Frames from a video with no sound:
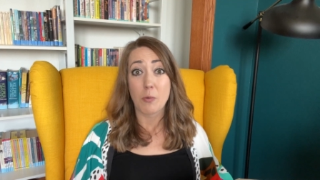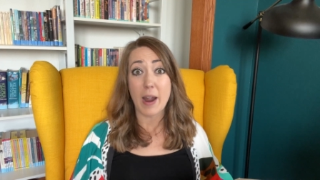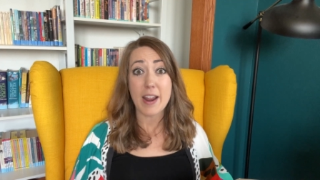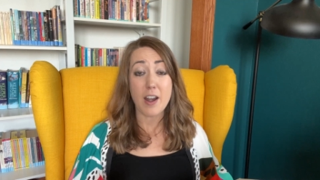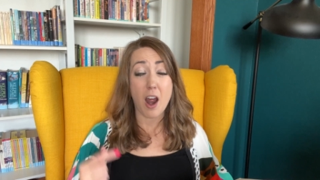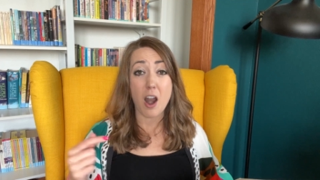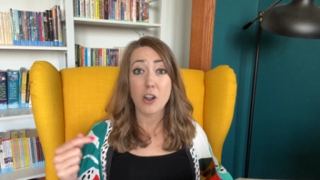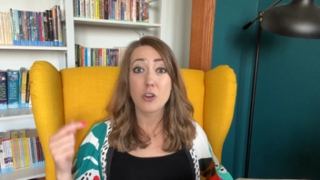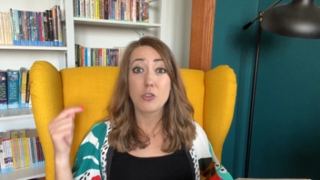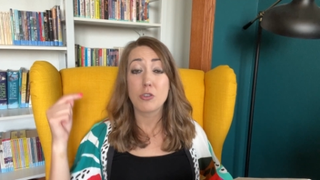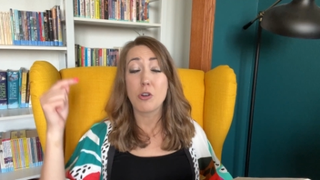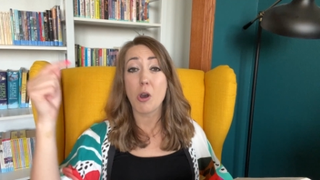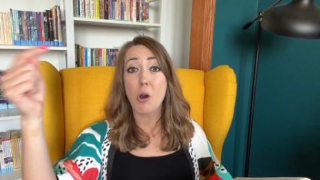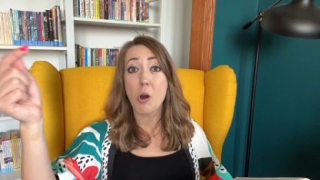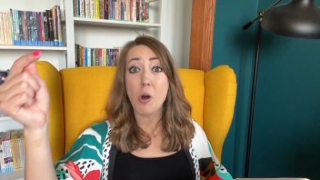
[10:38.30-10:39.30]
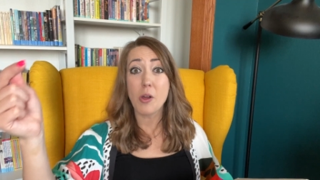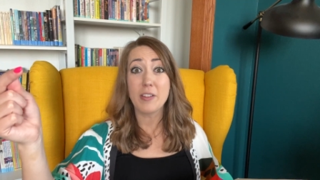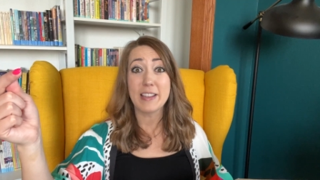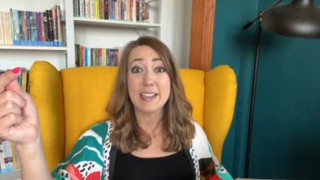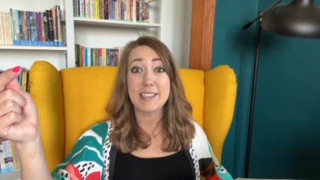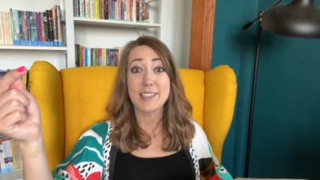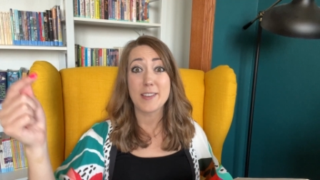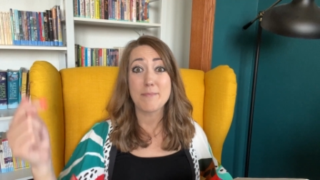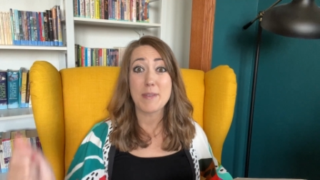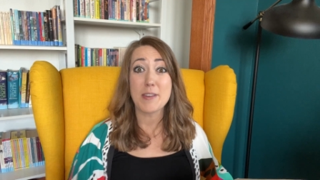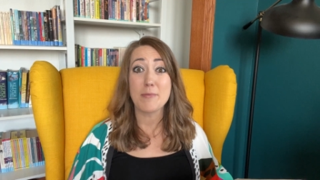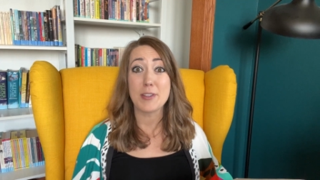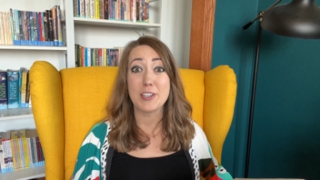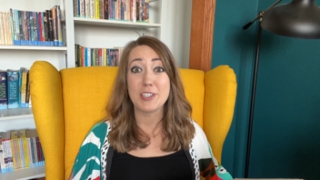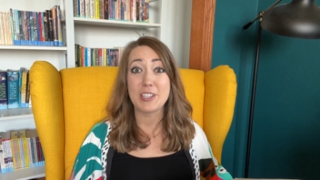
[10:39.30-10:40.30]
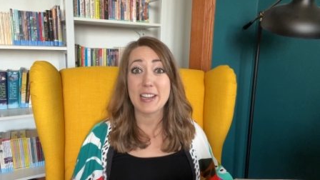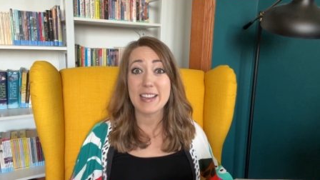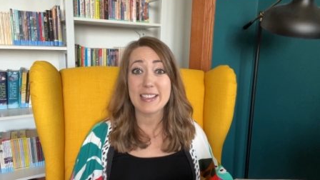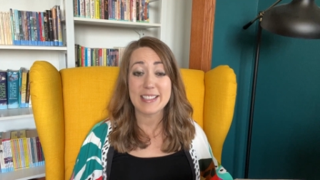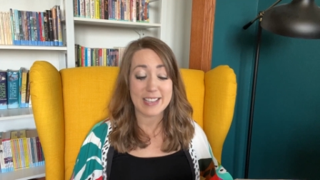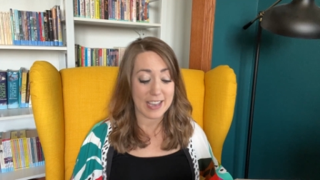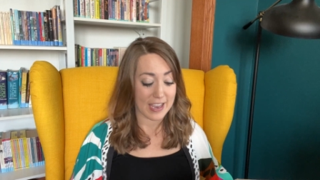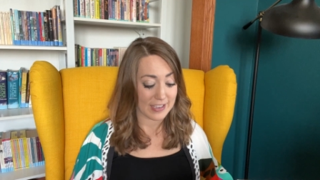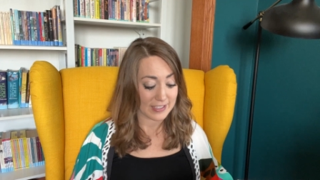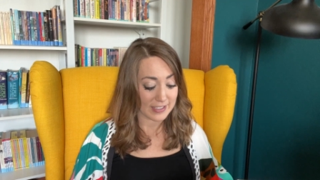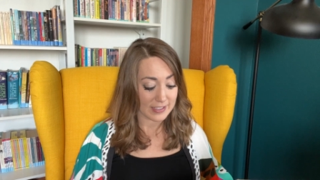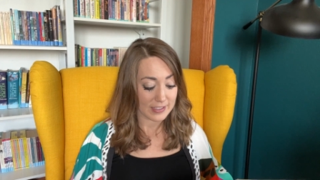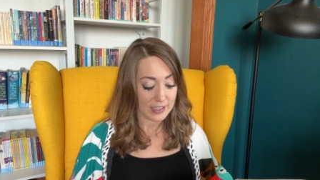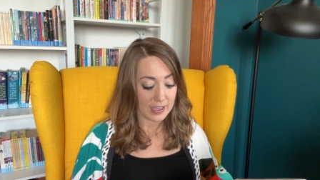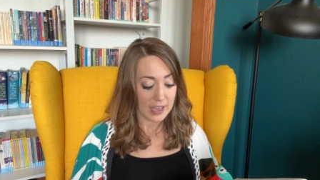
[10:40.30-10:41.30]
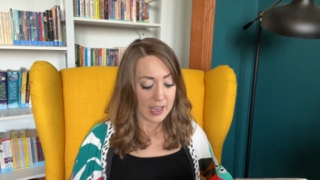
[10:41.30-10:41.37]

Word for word: Right? Our goal is to be with Jesus.